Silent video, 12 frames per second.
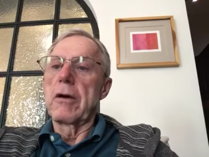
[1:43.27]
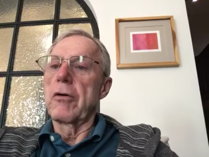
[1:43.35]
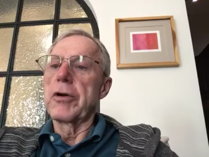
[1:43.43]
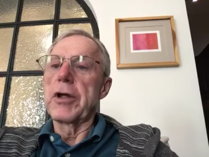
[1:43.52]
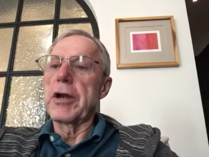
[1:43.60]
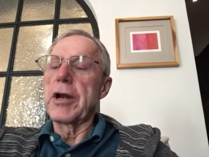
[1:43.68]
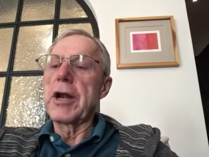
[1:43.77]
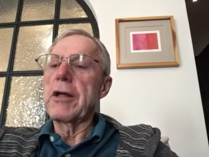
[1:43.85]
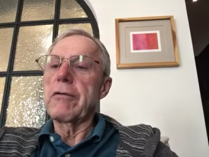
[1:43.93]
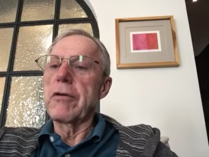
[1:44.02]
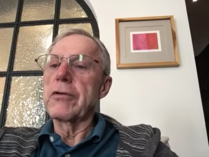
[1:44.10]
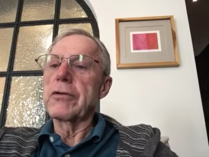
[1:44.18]
or done
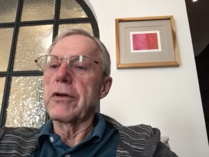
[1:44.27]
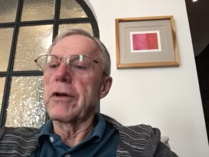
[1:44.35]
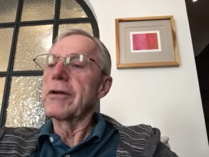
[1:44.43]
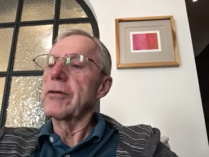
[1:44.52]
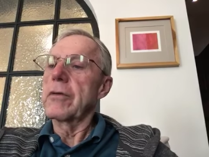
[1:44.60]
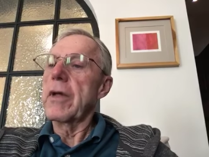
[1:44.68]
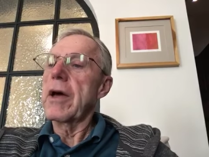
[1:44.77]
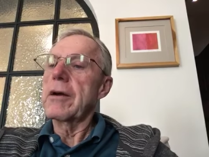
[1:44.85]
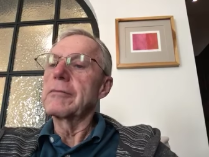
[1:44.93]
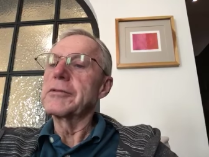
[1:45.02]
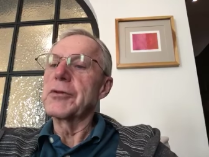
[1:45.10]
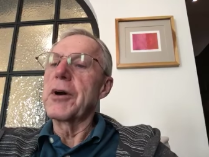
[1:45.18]
any of those things without
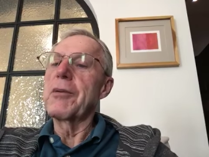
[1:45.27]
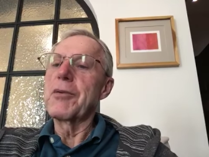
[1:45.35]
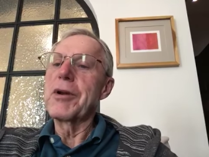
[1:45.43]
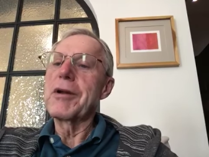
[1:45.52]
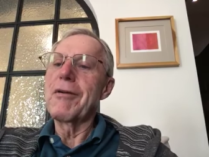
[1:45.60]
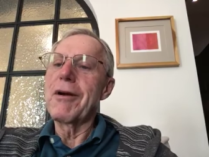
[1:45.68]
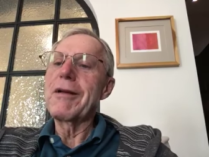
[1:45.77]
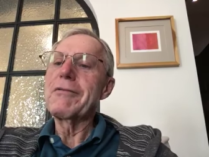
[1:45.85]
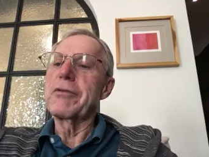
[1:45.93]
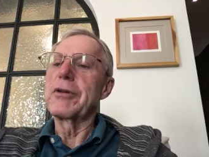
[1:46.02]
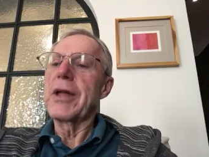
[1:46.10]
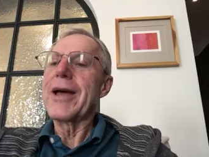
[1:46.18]
him. So I'm really
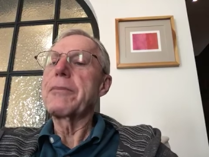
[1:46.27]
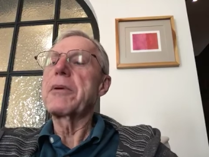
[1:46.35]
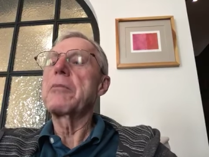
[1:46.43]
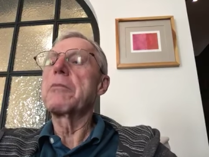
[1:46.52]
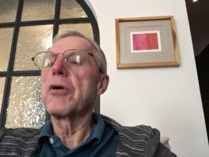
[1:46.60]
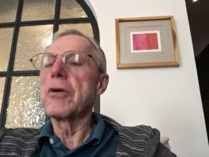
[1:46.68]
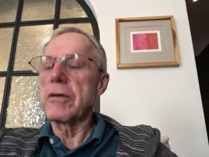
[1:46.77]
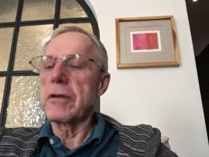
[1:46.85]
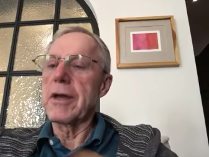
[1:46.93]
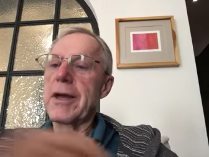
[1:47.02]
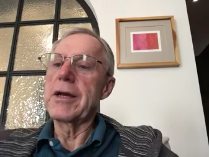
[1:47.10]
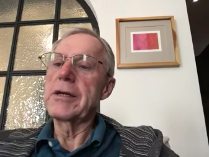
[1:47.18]
grateful. Happy
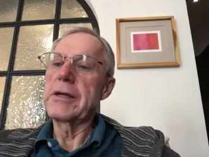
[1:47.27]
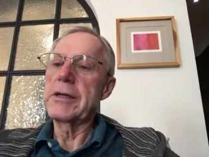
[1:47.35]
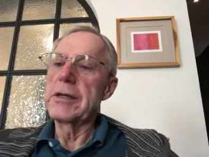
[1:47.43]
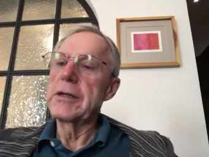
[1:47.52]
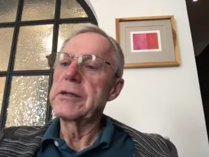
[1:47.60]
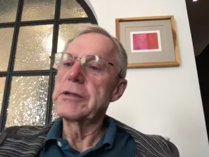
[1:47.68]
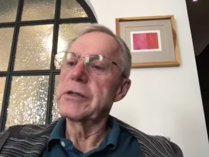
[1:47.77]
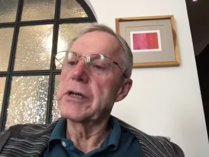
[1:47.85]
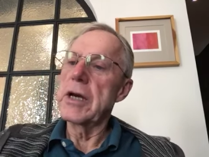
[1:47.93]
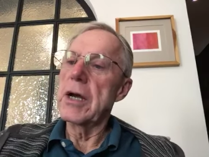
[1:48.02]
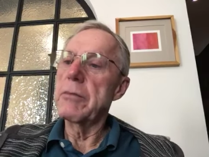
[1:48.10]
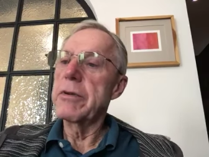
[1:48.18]
birthday,
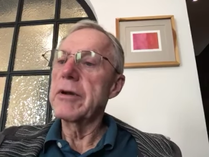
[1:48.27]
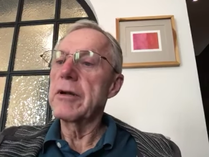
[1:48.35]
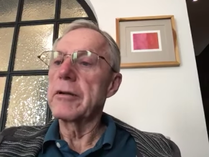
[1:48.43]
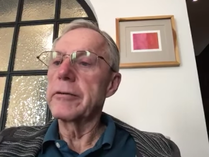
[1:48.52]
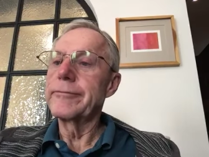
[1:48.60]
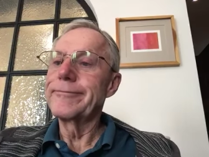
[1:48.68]
GI Bill.